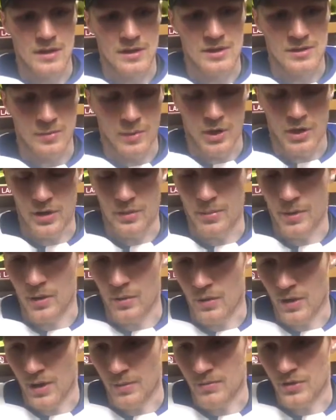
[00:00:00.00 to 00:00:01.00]
smart about
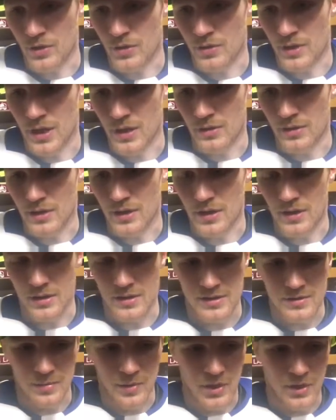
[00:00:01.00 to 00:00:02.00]
what I'm doing out there
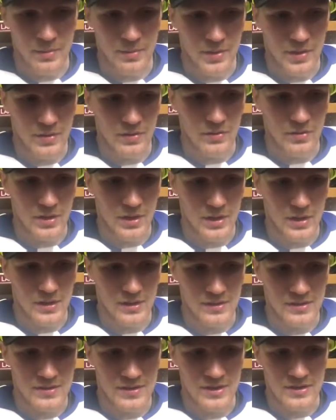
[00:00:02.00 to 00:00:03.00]
and smart about the
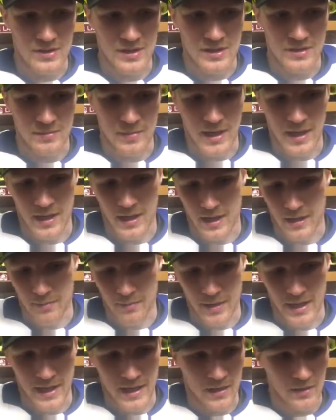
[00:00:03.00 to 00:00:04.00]
decision I
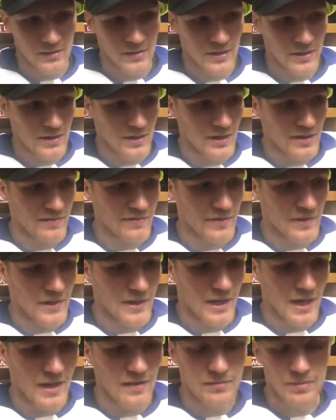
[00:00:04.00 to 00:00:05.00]
make out there, and I feel
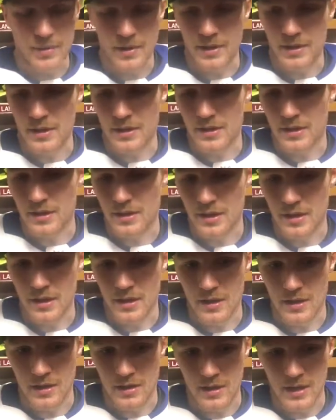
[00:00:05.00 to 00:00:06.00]
like I've played,
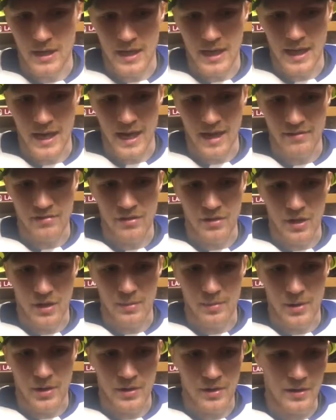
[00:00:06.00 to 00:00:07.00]
I have thought
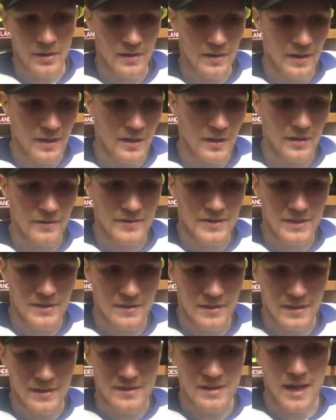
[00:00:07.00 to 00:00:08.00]
about it, and then obviously
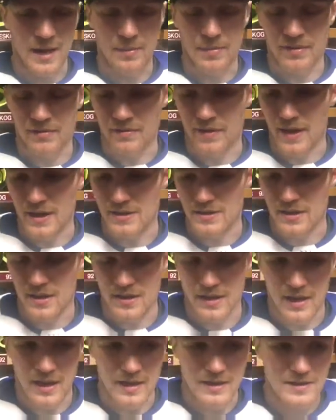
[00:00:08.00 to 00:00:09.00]
things happen fast on
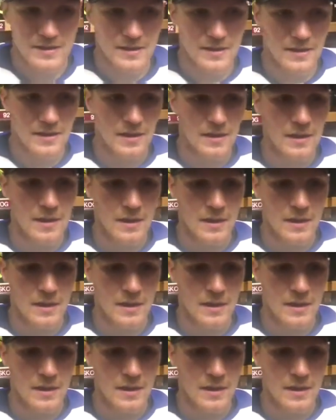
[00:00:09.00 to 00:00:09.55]
the ice, and